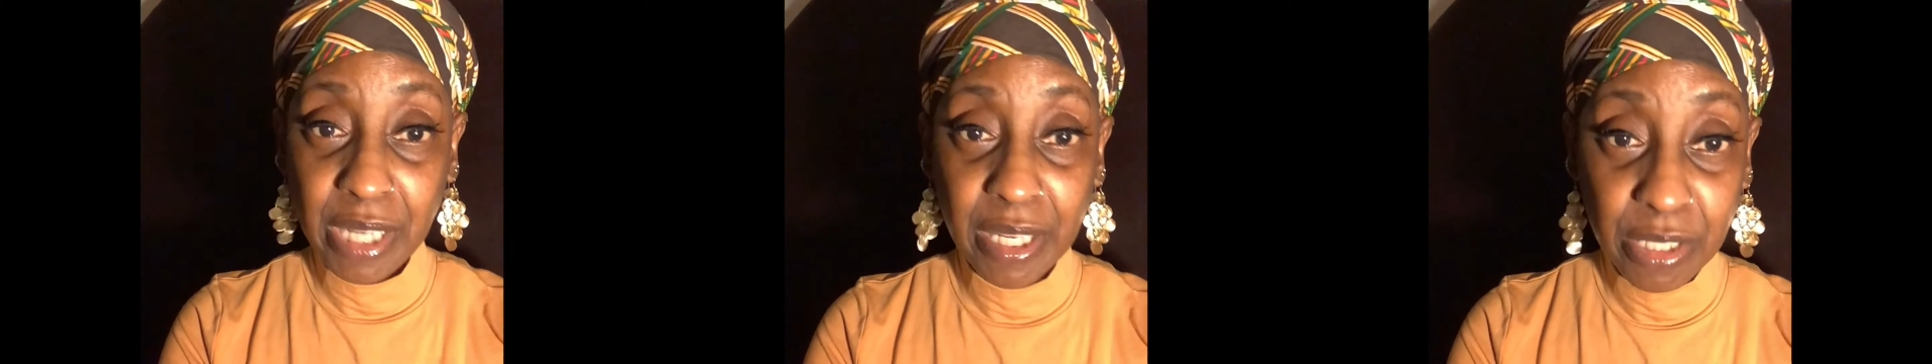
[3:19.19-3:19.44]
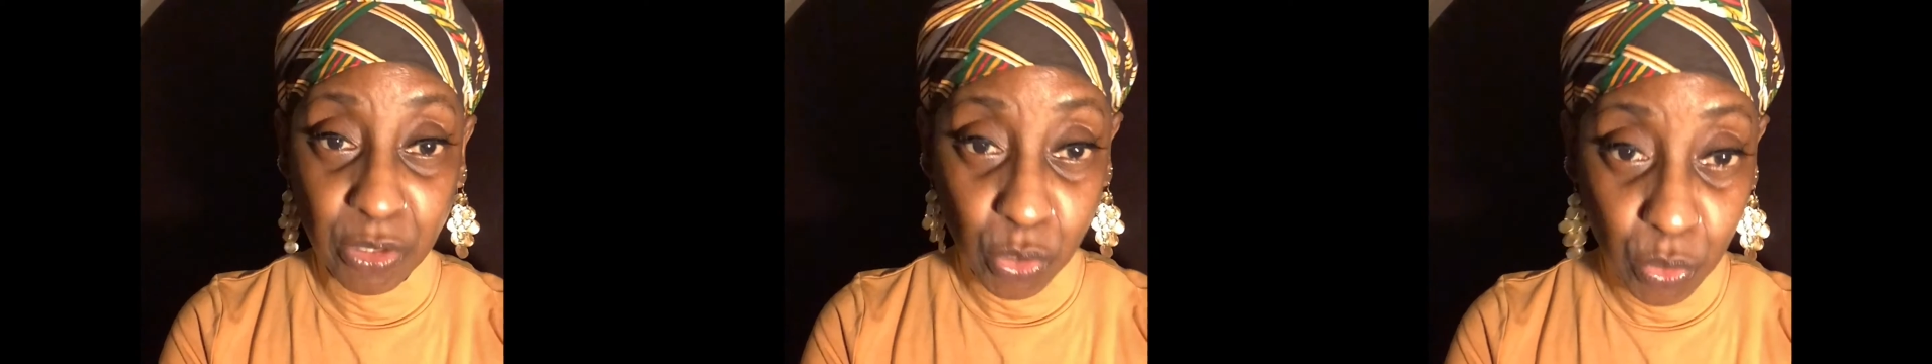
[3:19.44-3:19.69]

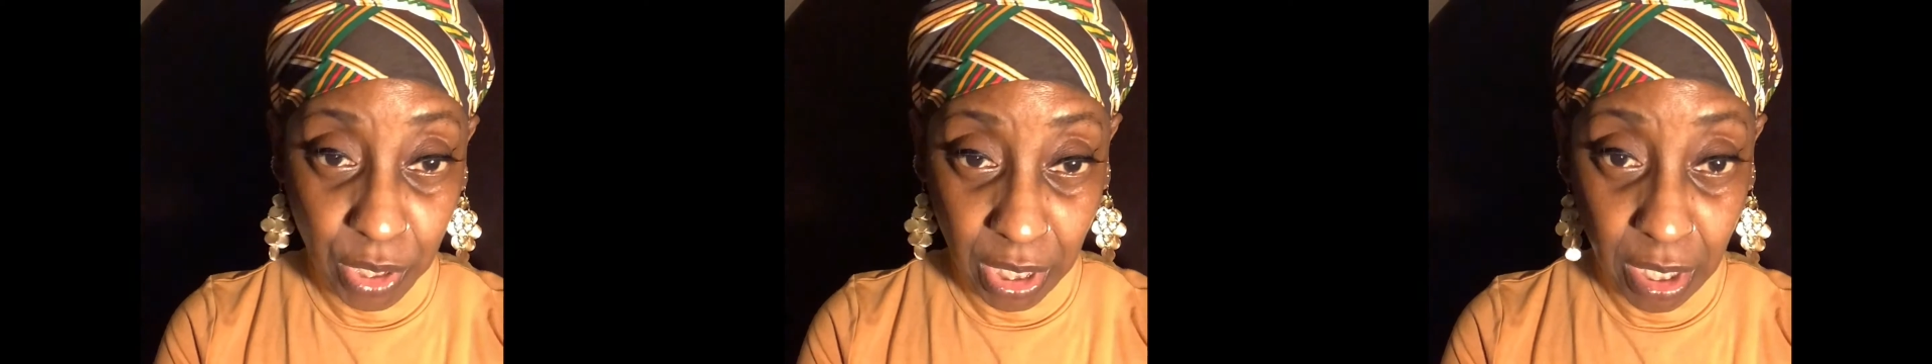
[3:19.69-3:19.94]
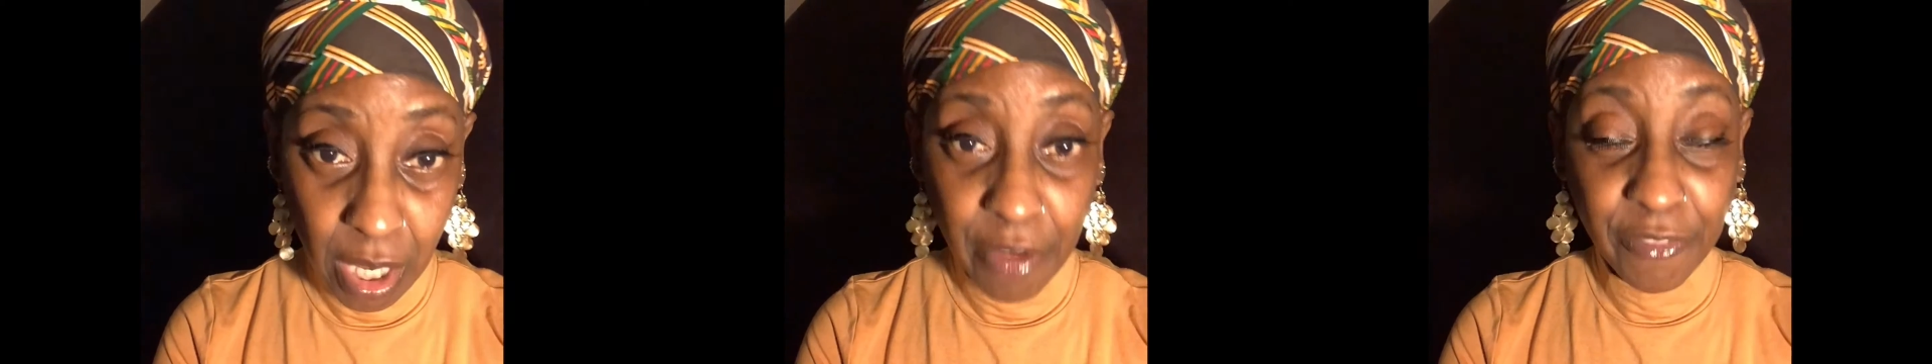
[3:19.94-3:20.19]
and it's
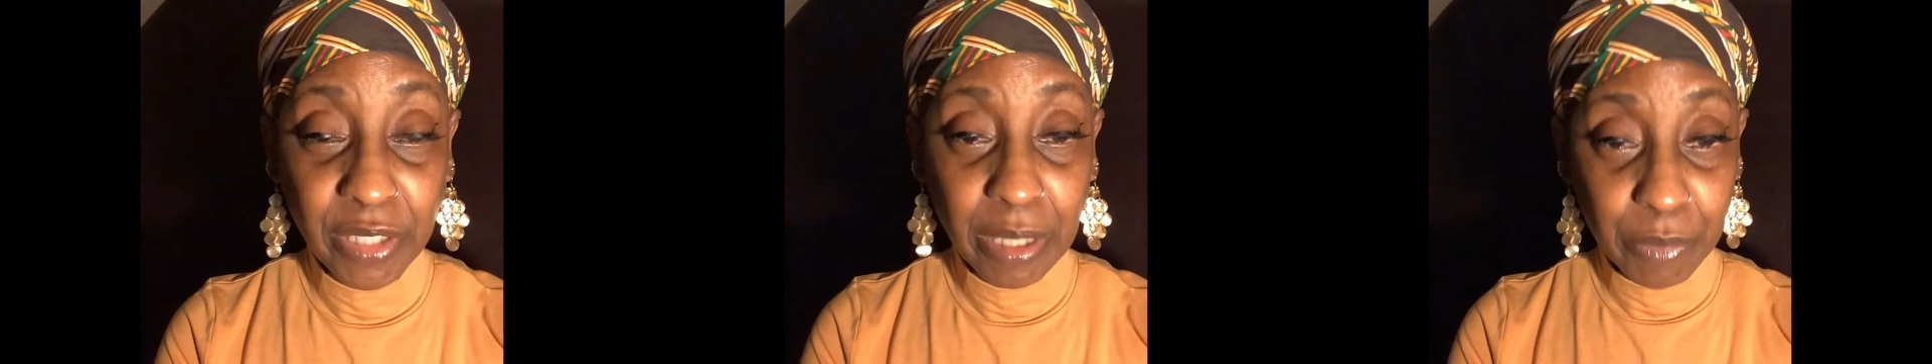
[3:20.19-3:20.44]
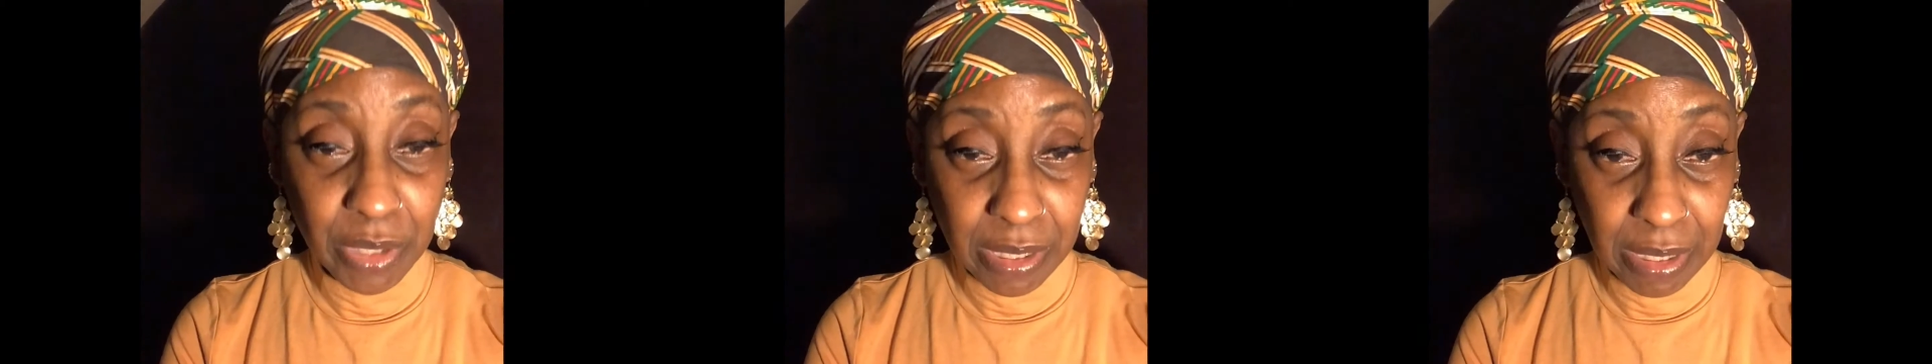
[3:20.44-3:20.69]
okay for
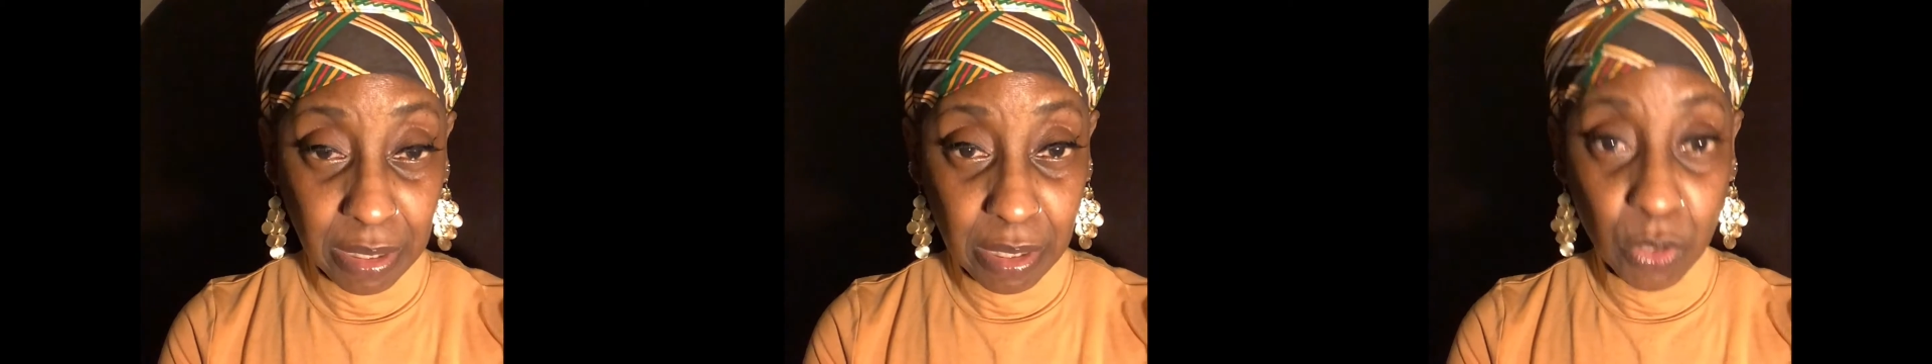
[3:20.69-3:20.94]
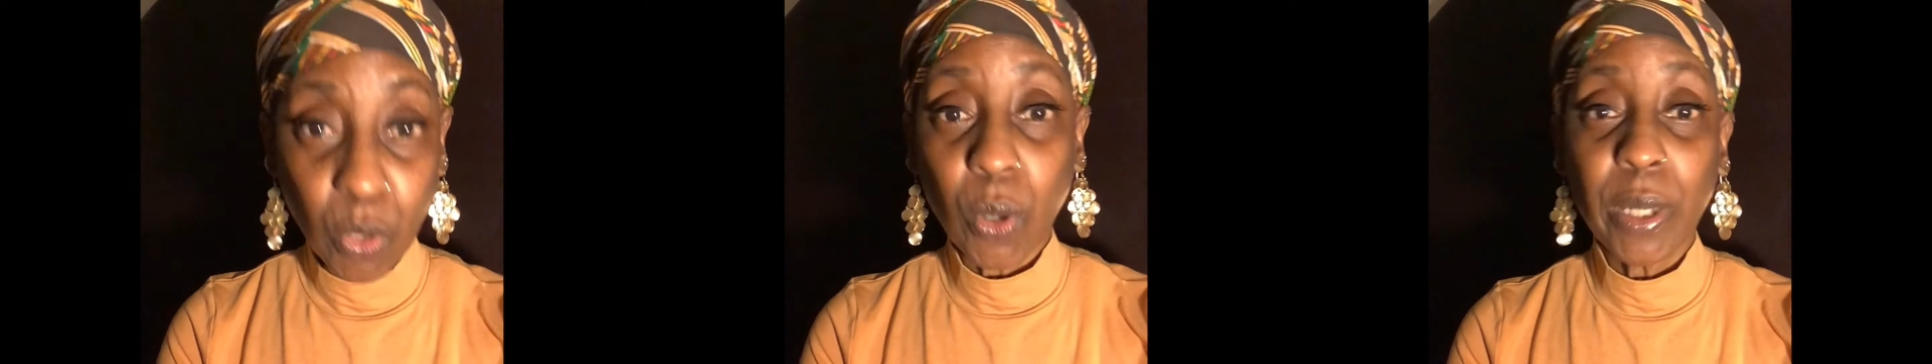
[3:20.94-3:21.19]
them to sing the
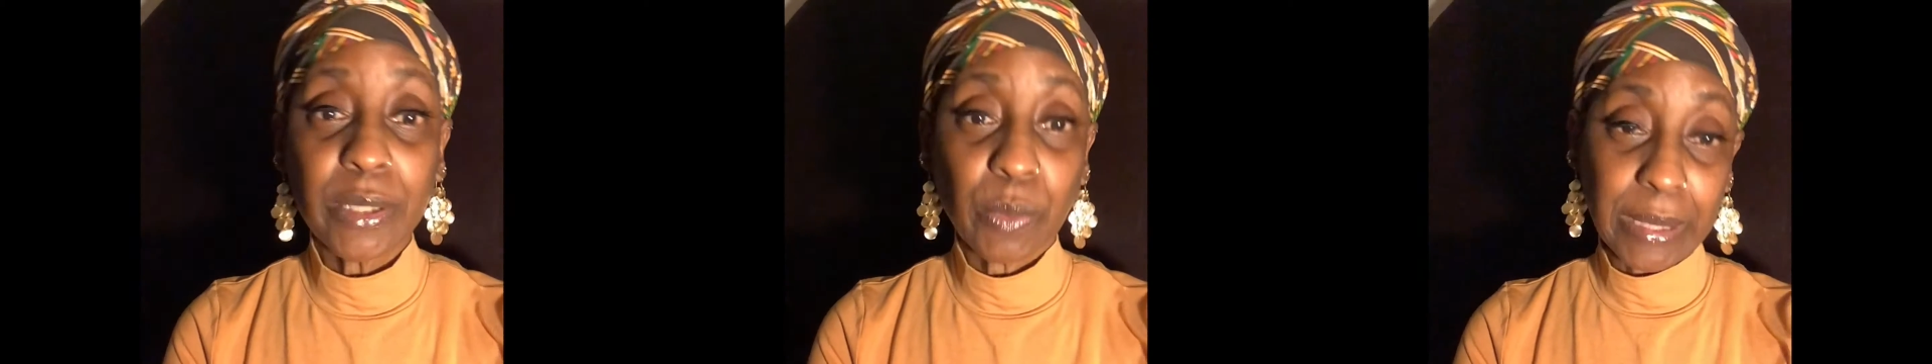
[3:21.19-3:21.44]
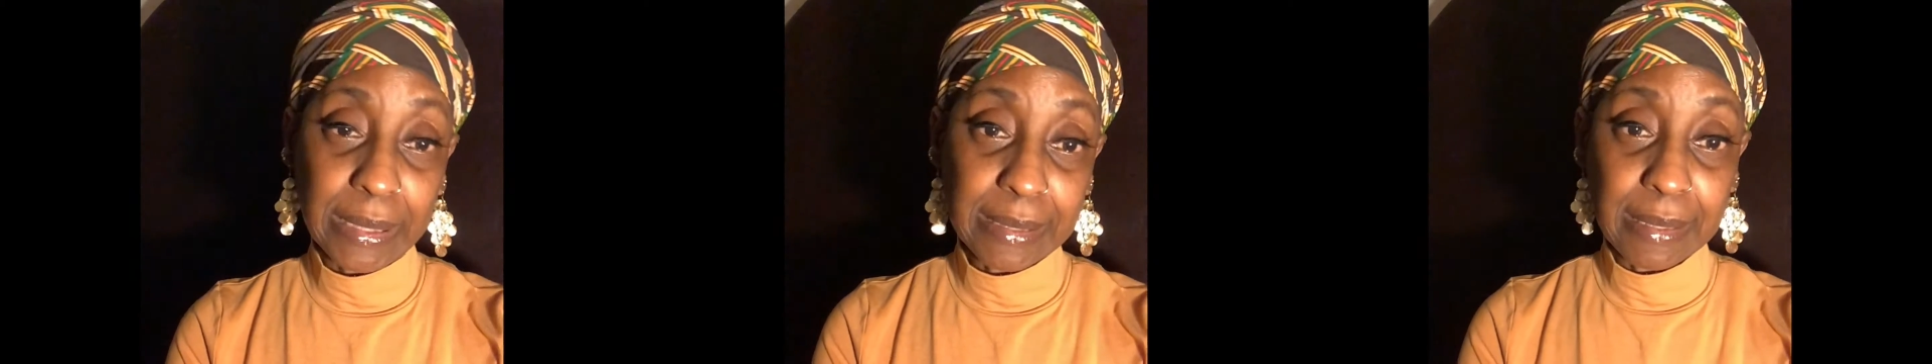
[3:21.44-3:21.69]
song as
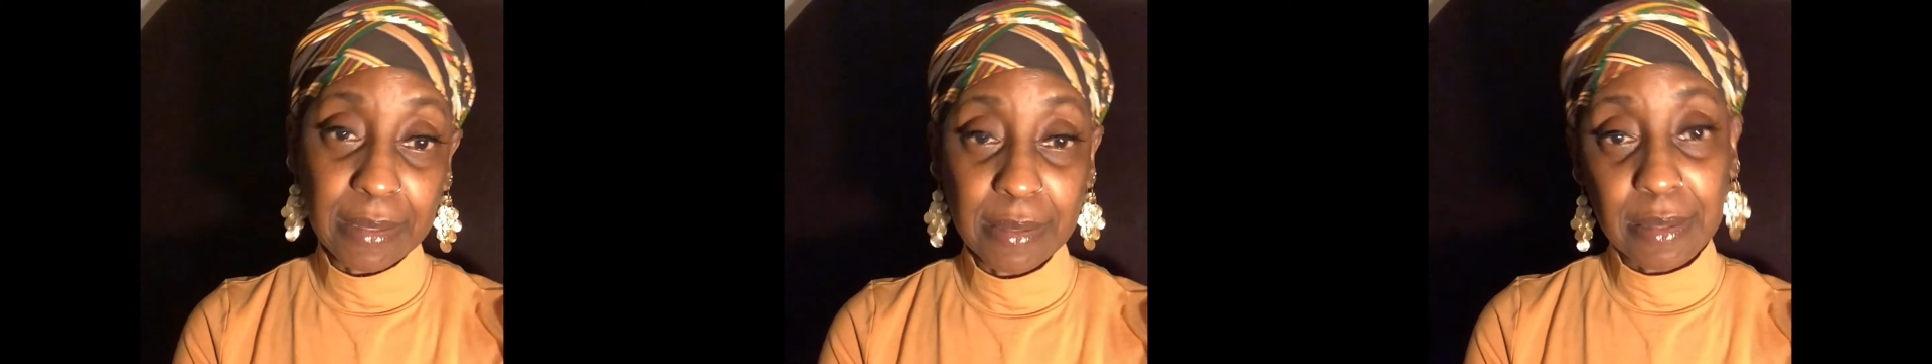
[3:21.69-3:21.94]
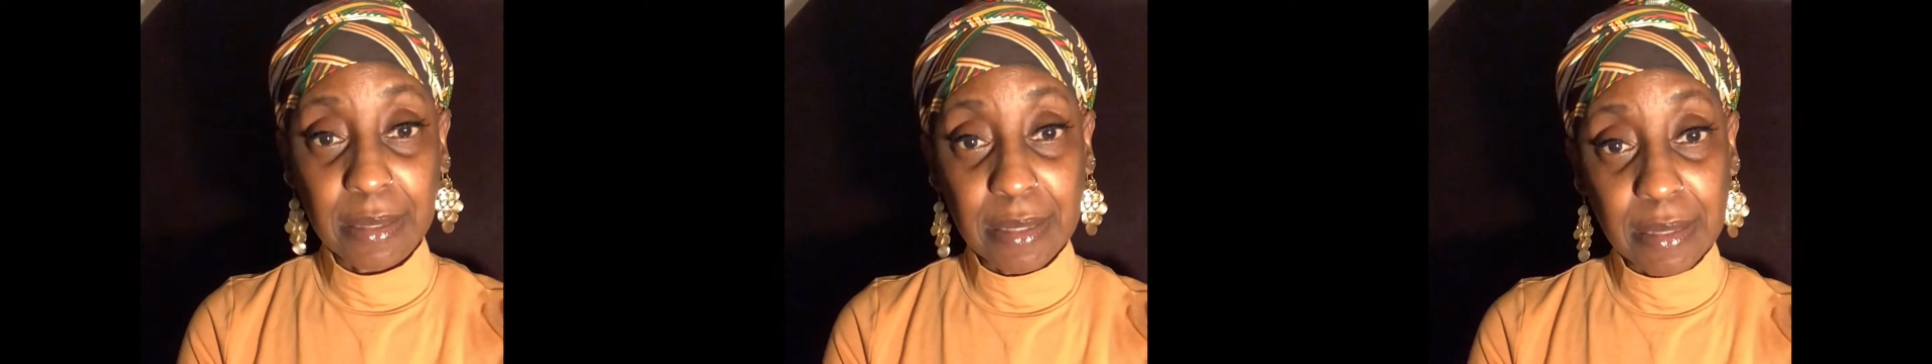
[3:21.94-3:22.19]
well as
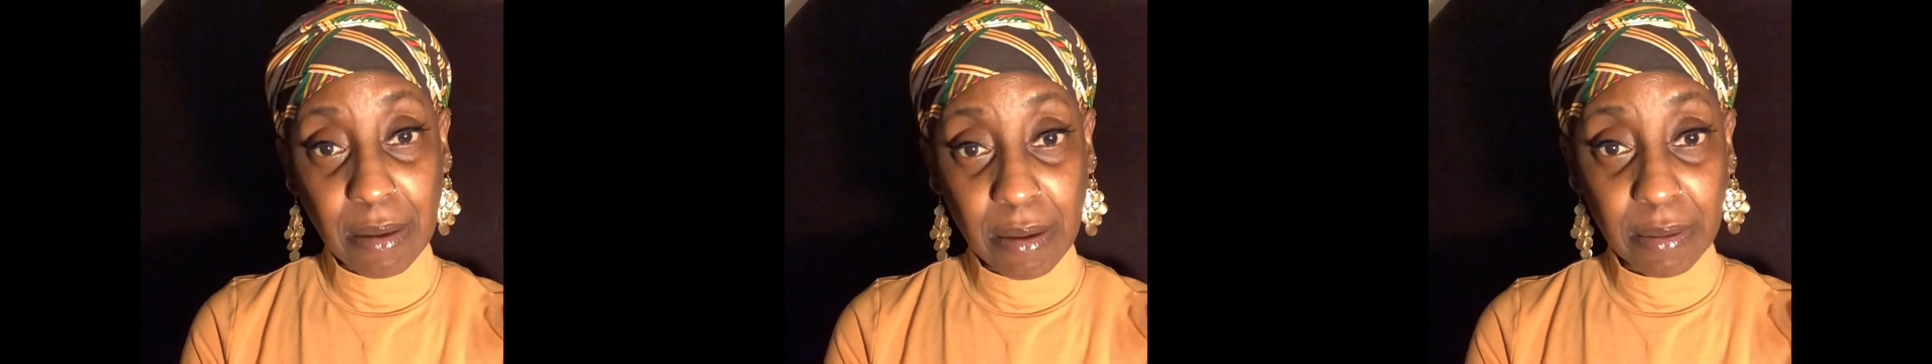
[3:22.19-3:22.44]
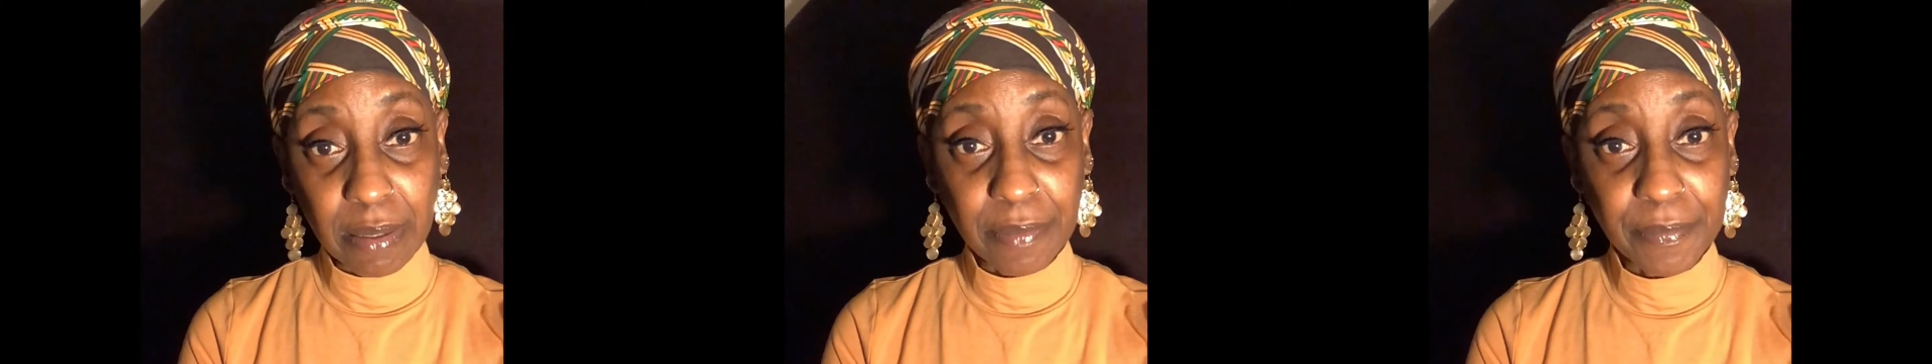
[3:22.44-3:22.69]
dance to the
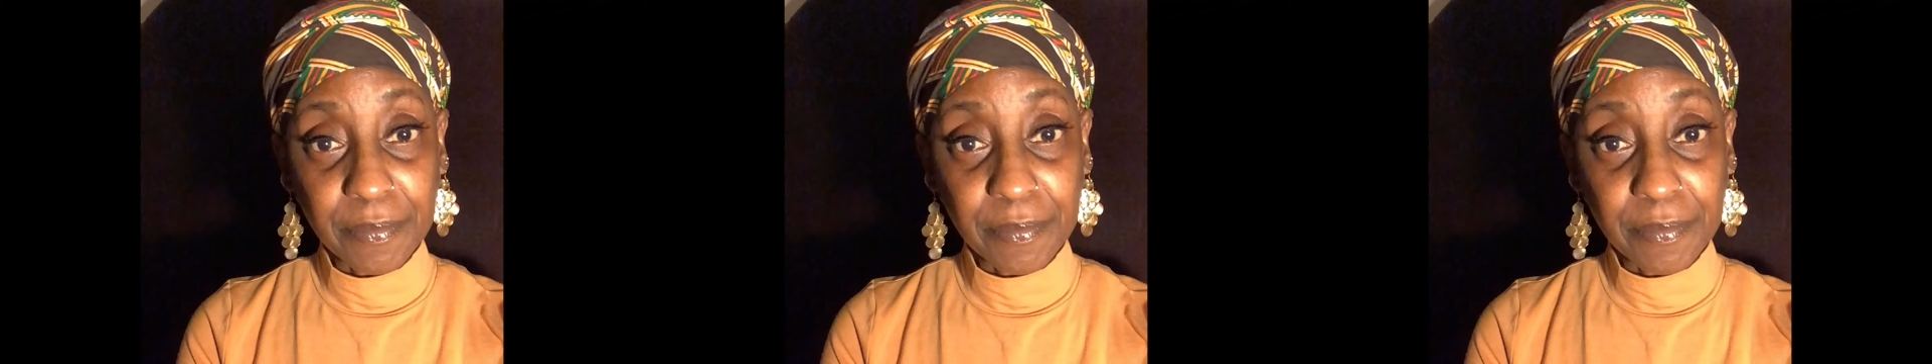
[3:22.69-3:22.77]
song.